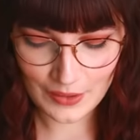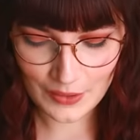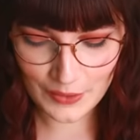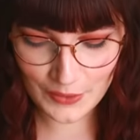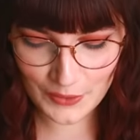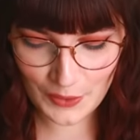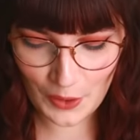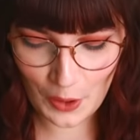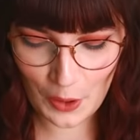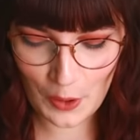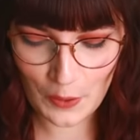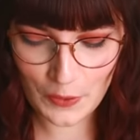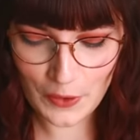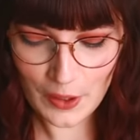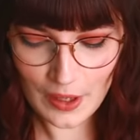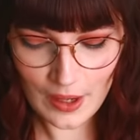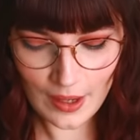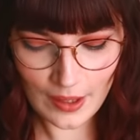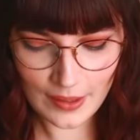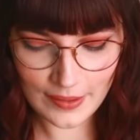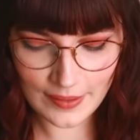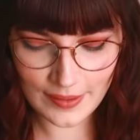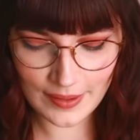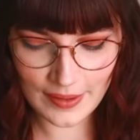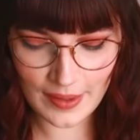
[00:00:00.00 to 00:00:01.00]
So the
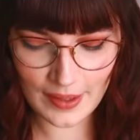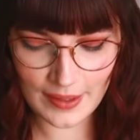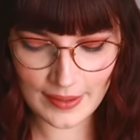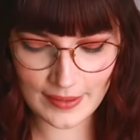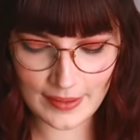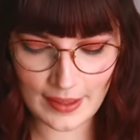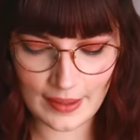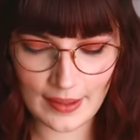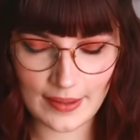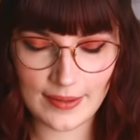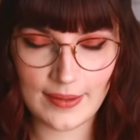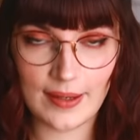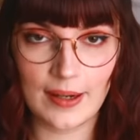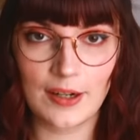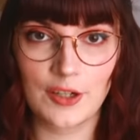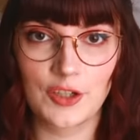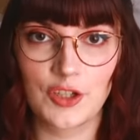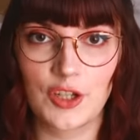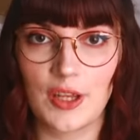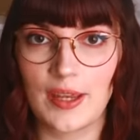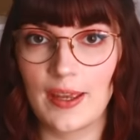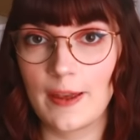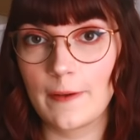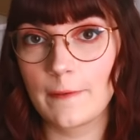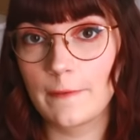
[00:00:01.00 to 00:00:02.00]
last thing they sent is
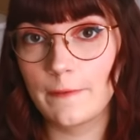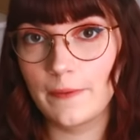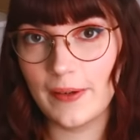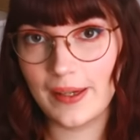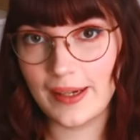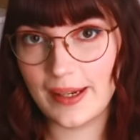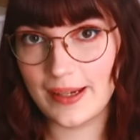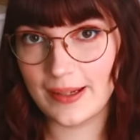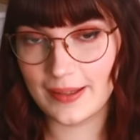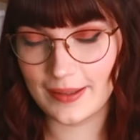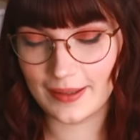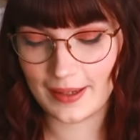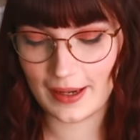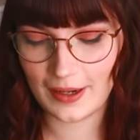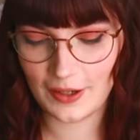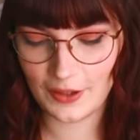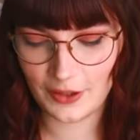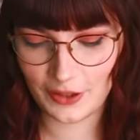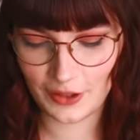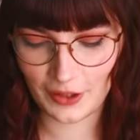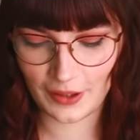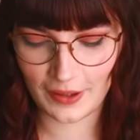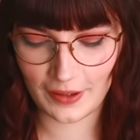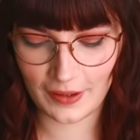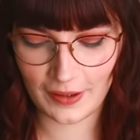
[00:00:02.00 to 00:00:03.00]
actually a feeding
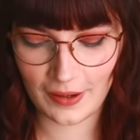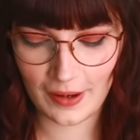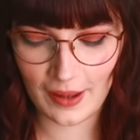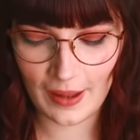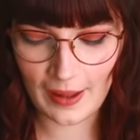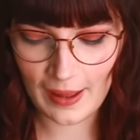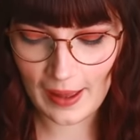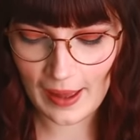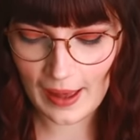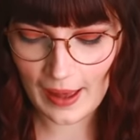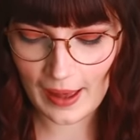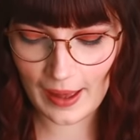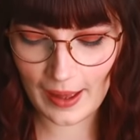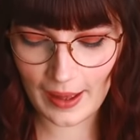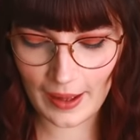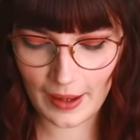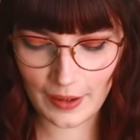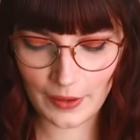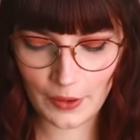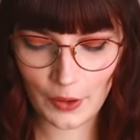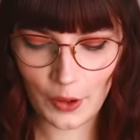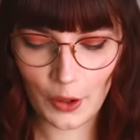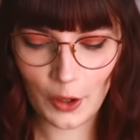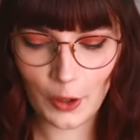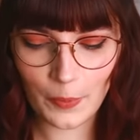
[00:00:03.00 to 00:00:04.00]
station,
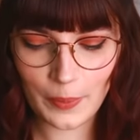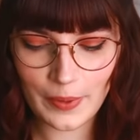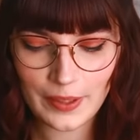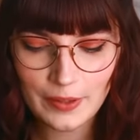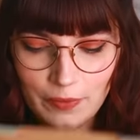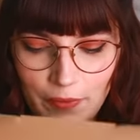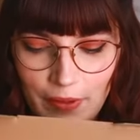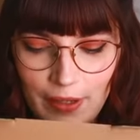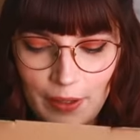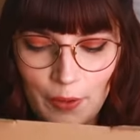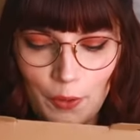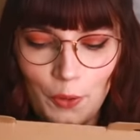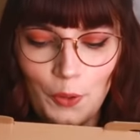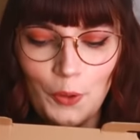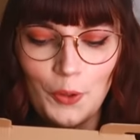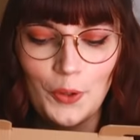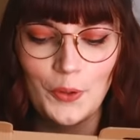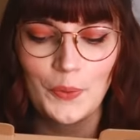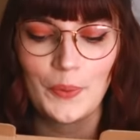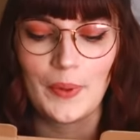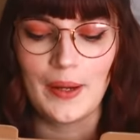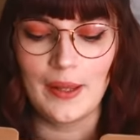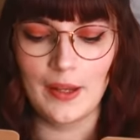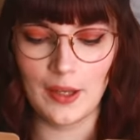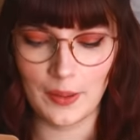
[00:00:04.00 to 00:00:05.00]
and Hubba is really
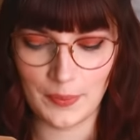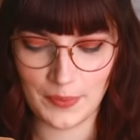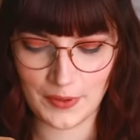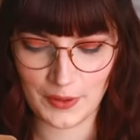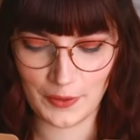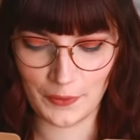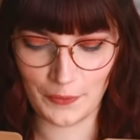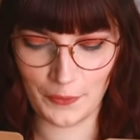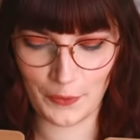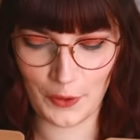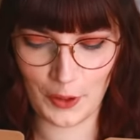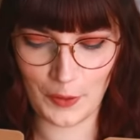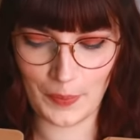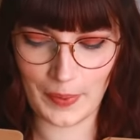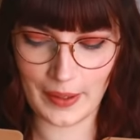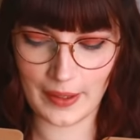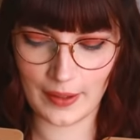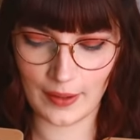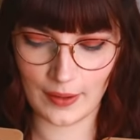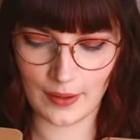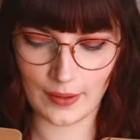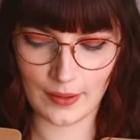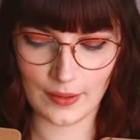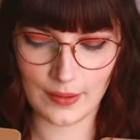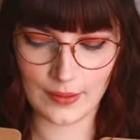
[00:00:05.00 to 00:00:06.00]
awkward when it comes to food
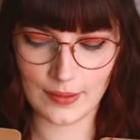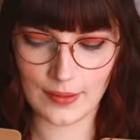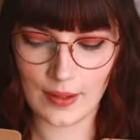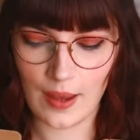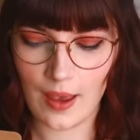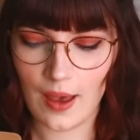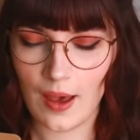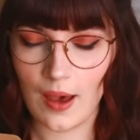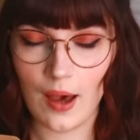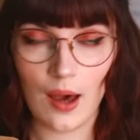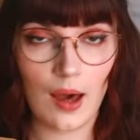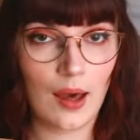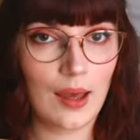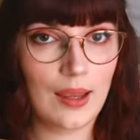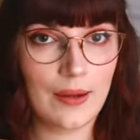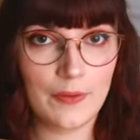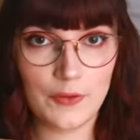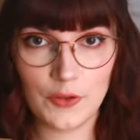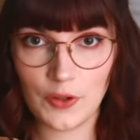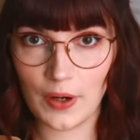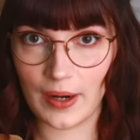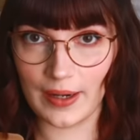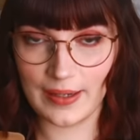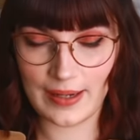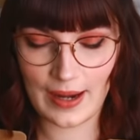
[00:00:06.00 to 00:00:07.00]
because
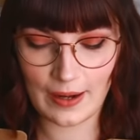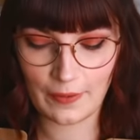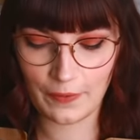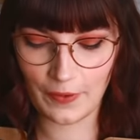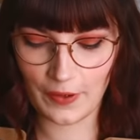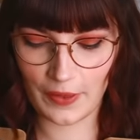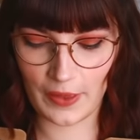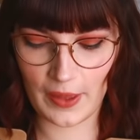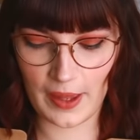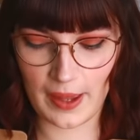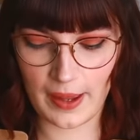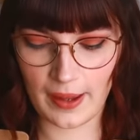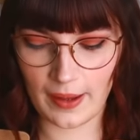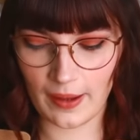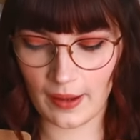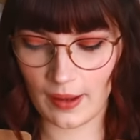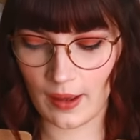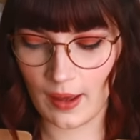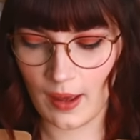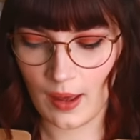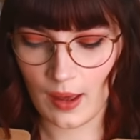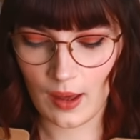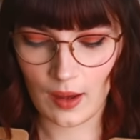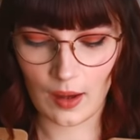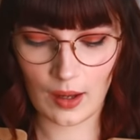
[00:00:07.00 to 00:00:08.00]
I've tried
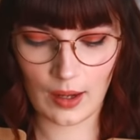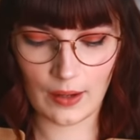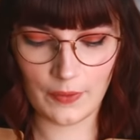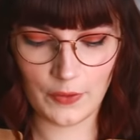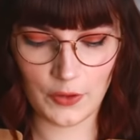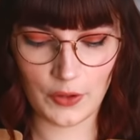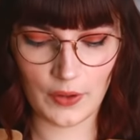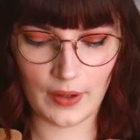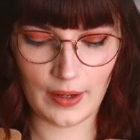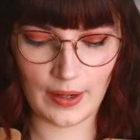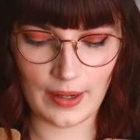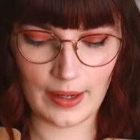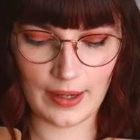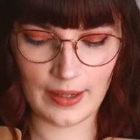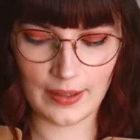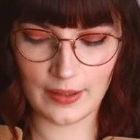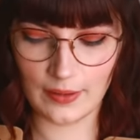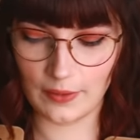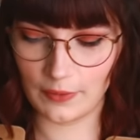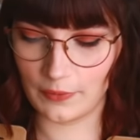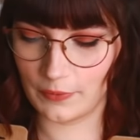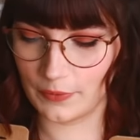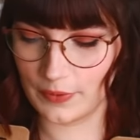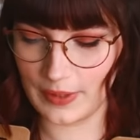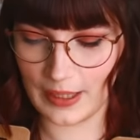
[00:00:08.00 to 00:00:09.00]
everything. I've
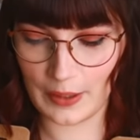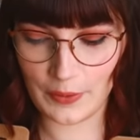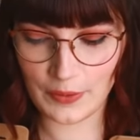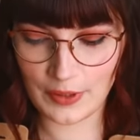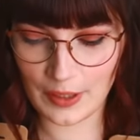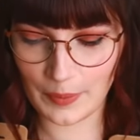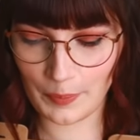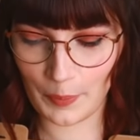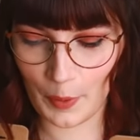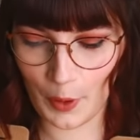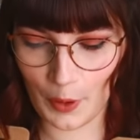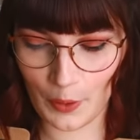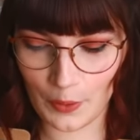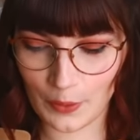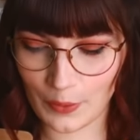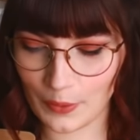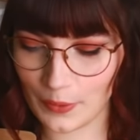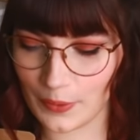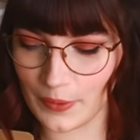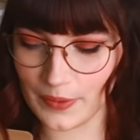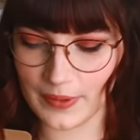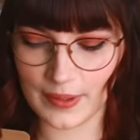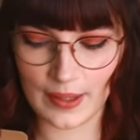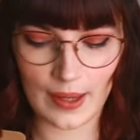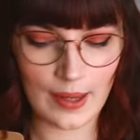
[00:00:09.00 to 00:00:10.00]
tried tilted
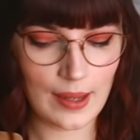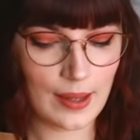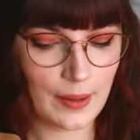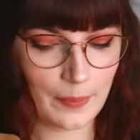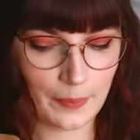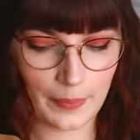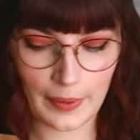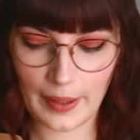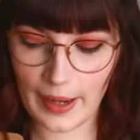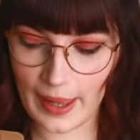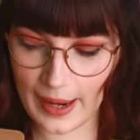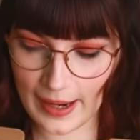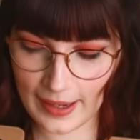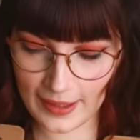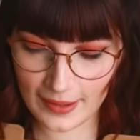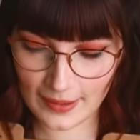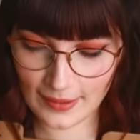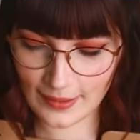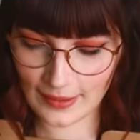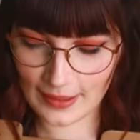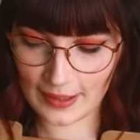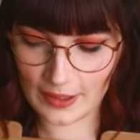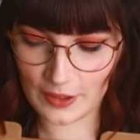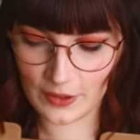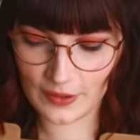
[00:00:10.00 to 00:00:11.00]
bowls,
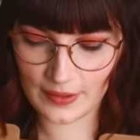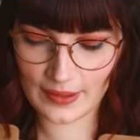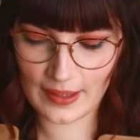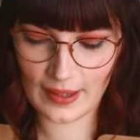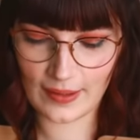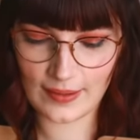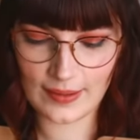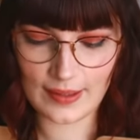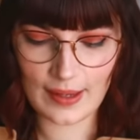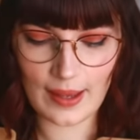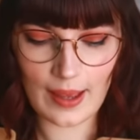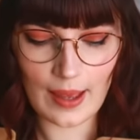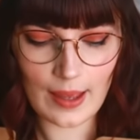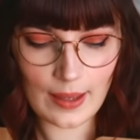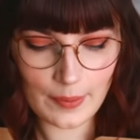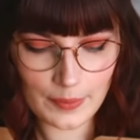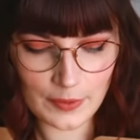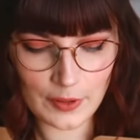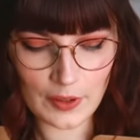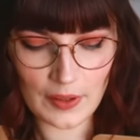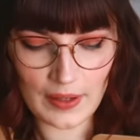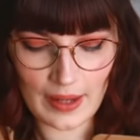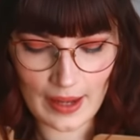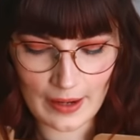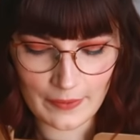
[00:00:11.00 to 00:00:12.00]
plates, he just gets it
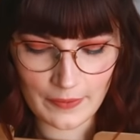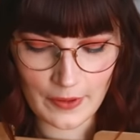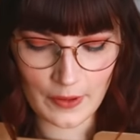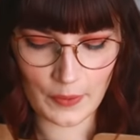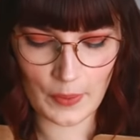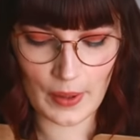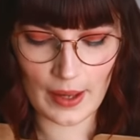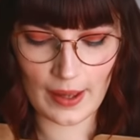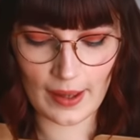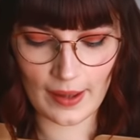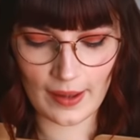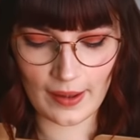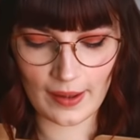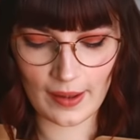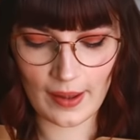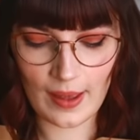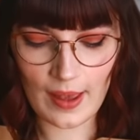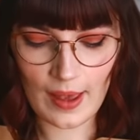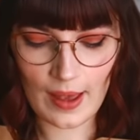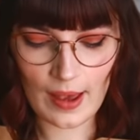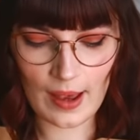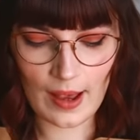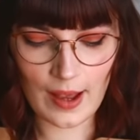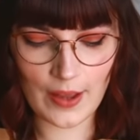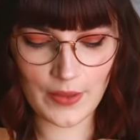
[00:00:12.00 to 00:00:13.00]
absolutely everywhere.
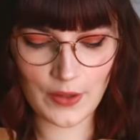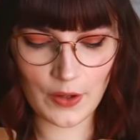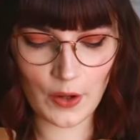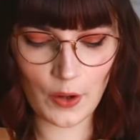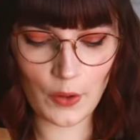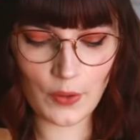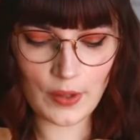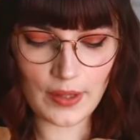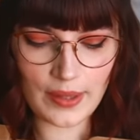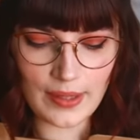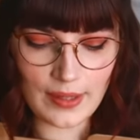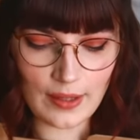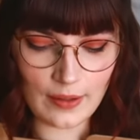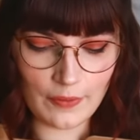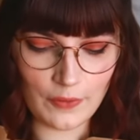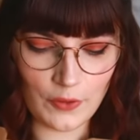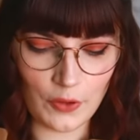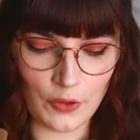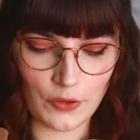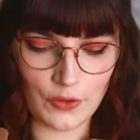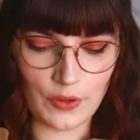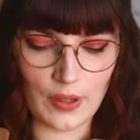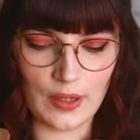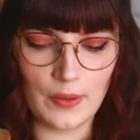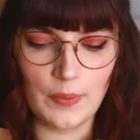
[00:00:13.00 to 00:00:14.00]
And the only thing I've
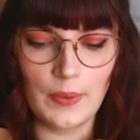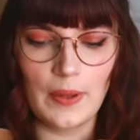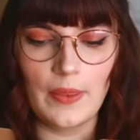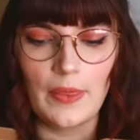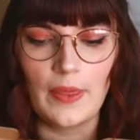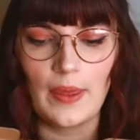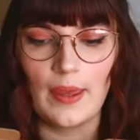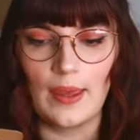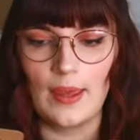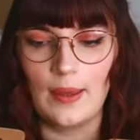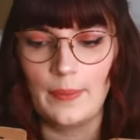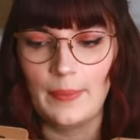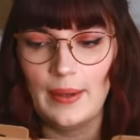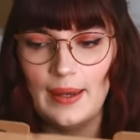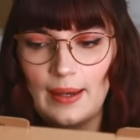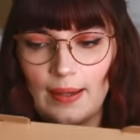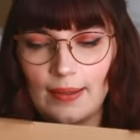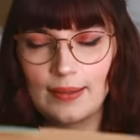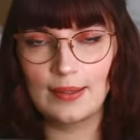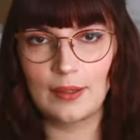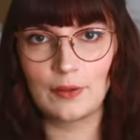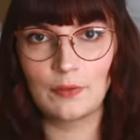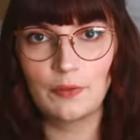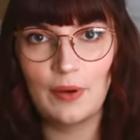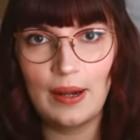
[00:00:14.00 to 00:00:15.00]
not tried with him
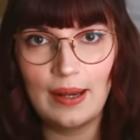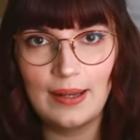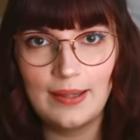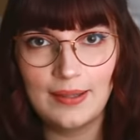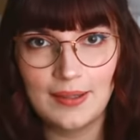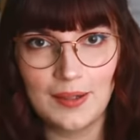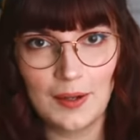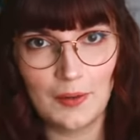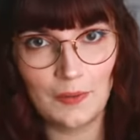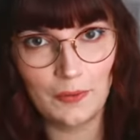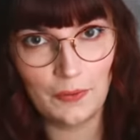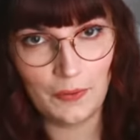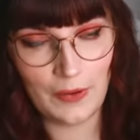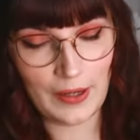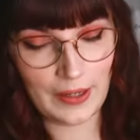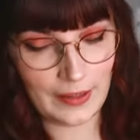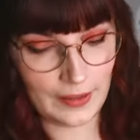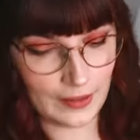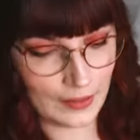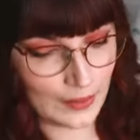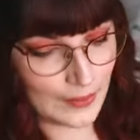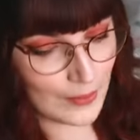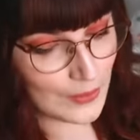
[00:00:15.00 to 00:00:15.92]
is a raised up feeder.